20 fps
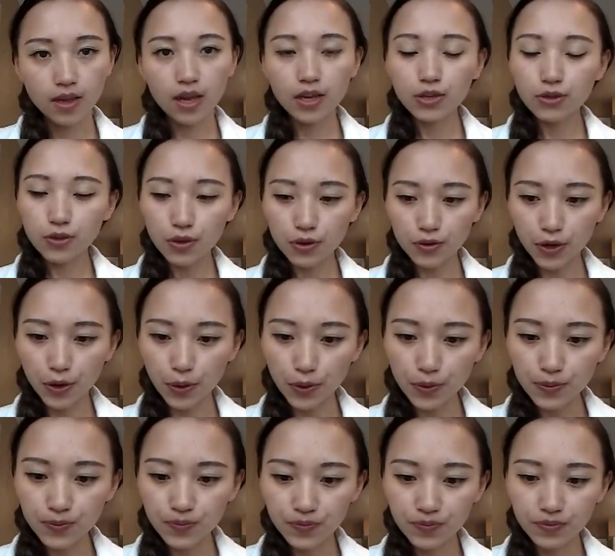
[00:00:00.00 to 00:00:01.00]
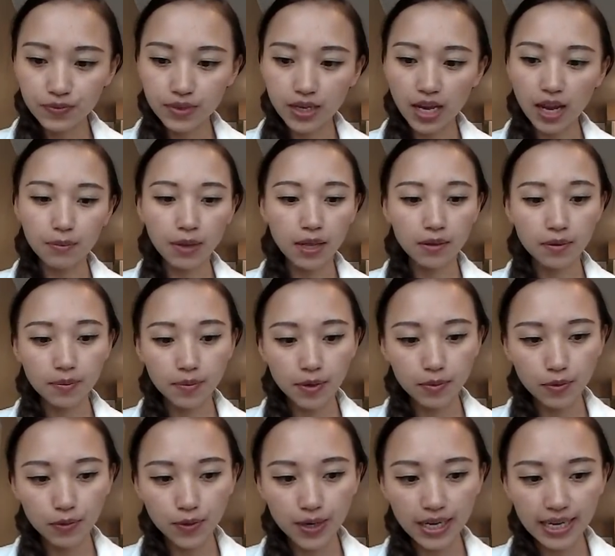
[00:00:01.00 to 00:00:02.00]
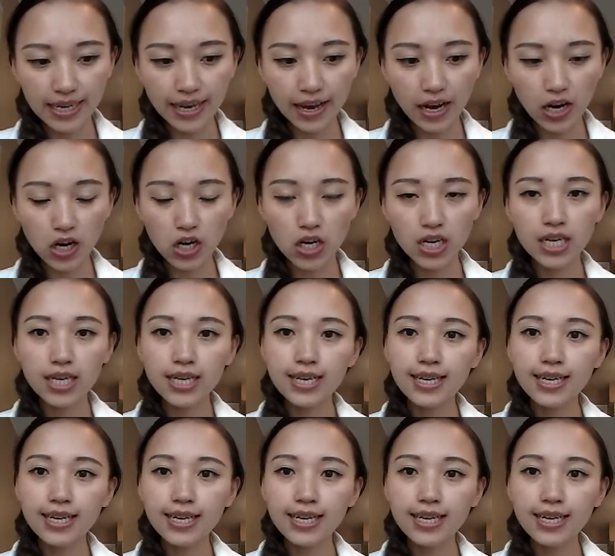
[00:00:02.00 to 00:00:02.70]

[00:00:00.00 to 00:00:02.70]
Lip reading: as you all know, and many people really care